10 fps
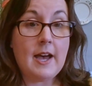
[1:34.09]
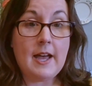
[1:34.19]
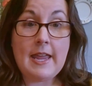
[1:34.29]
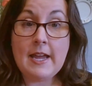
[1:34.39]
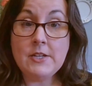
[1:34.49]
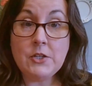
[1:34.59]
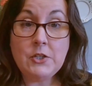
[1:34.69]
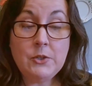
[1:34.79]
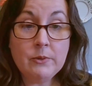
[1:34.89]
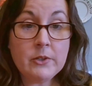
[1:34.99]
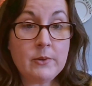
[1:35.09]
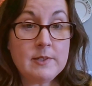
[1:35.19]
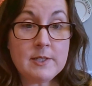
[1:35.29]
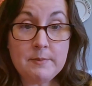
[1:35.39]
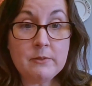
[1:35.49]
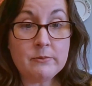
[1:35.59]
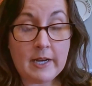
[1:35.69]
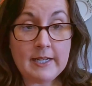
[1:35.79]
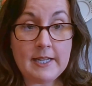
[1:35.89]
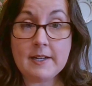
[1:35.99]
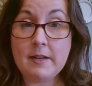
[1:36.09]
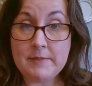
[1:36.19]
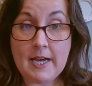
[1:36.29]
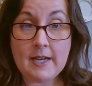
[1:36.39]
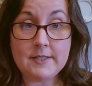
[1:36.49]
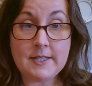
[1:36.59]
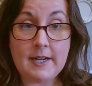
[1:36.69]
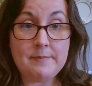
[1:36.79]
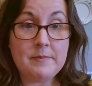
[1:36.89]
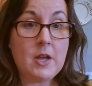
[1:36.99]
and you are going to be ready come tax time.